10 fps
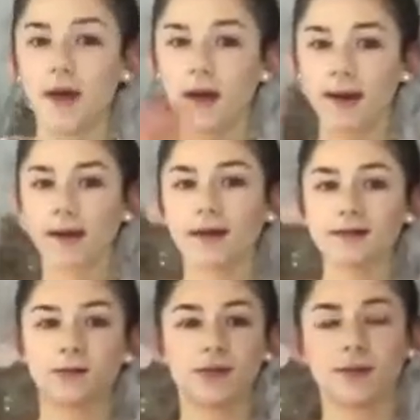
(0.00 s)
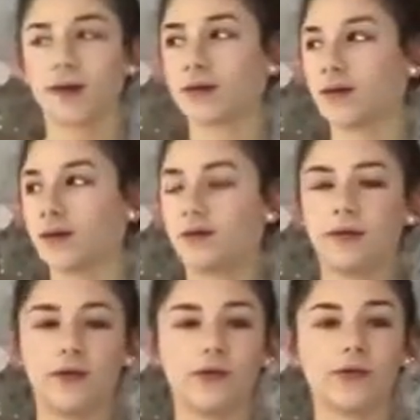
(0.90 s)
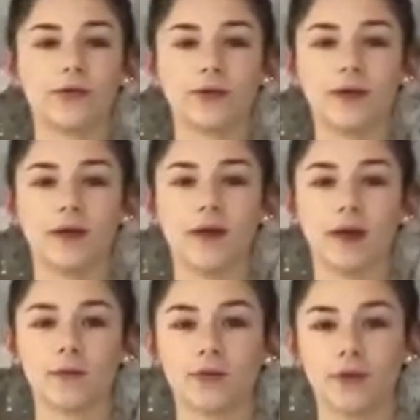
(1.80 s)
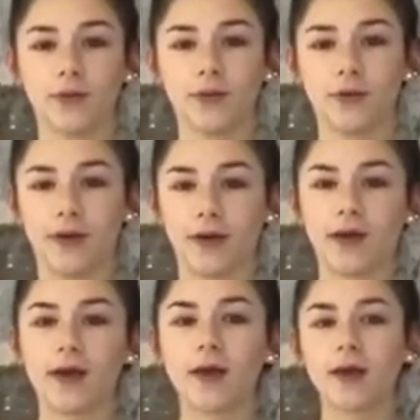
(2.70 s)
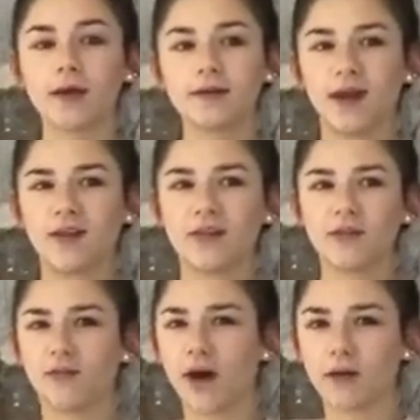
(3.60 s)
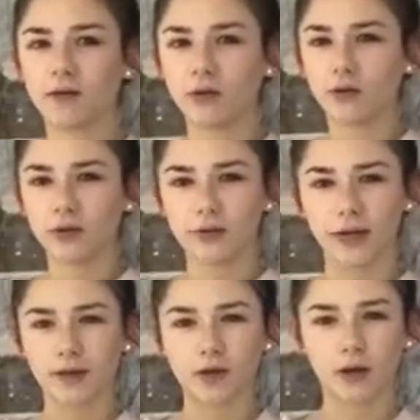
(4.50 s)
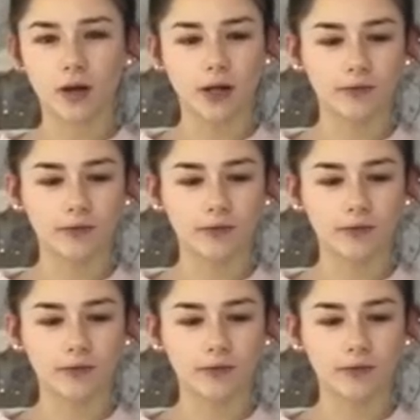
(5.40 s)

Hi guys, and welcome back to another video. So today I'm going to be doing 10 viral TikTok life